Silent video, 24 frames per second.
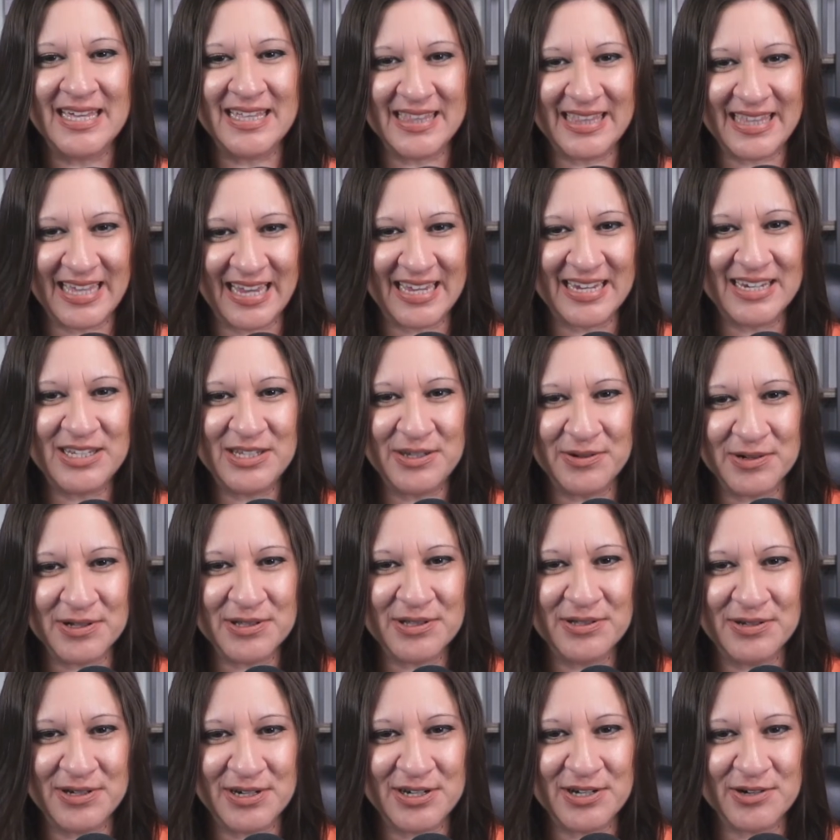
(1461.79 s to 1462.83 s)
that you
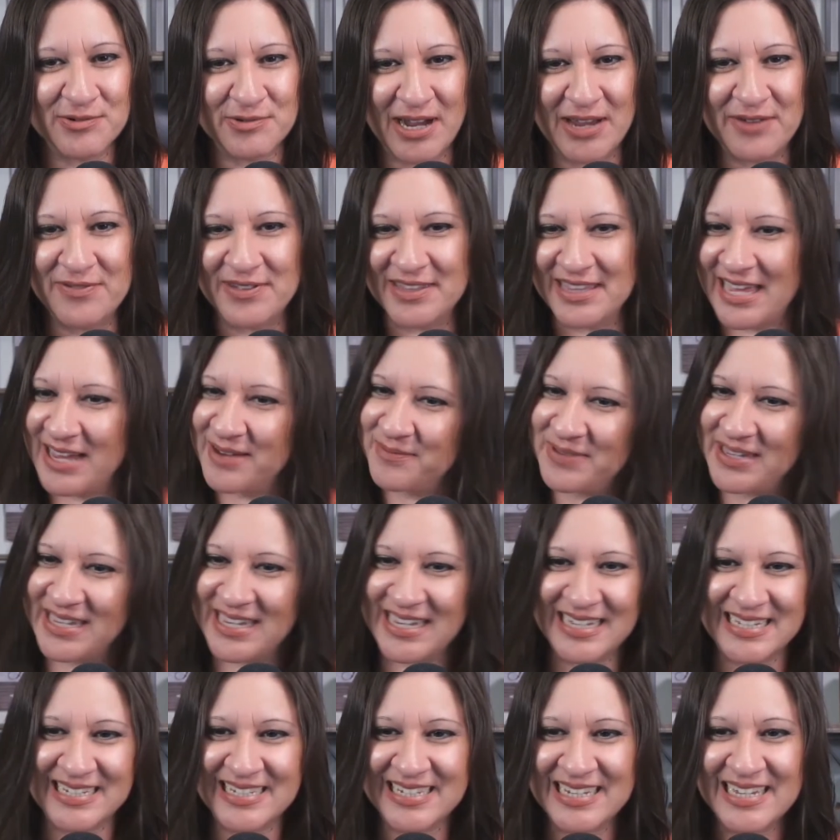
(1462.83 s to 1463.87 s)
included your wife in that
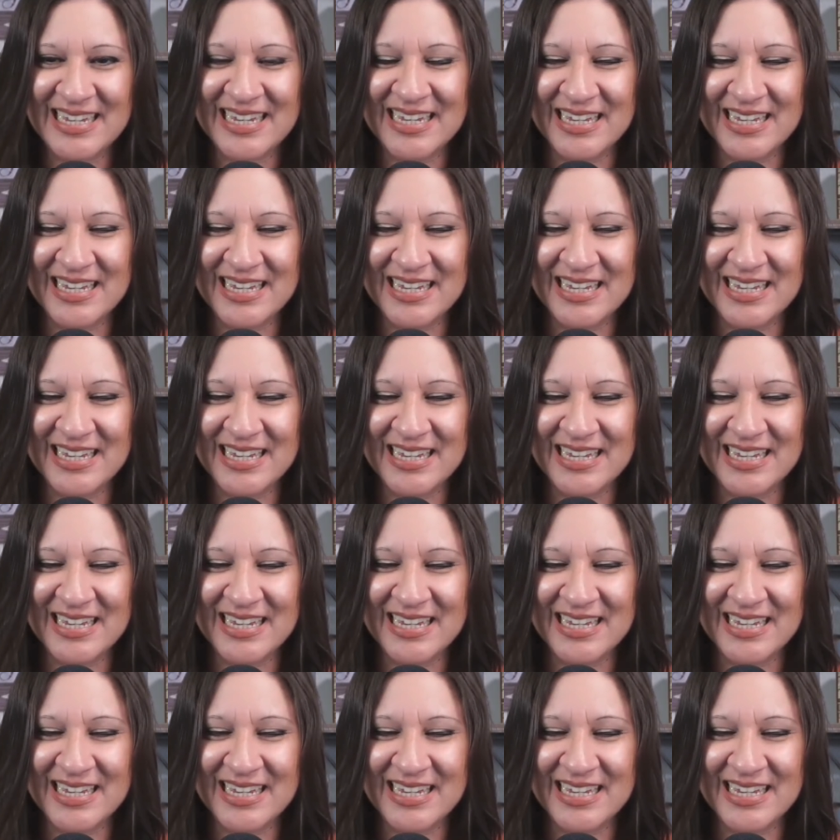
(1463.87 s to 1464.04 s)
because